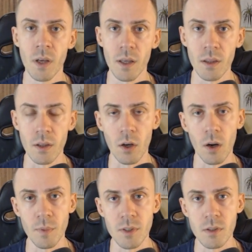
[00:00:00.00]
in the
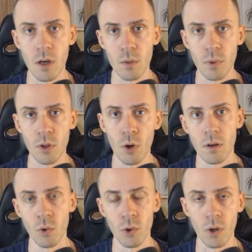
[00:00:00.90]
comments down
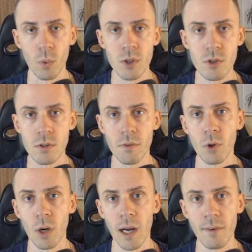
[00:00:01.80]
below or your questions if you
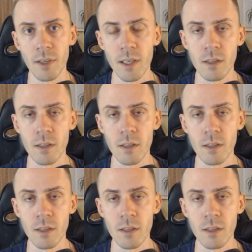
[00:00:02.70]
have any.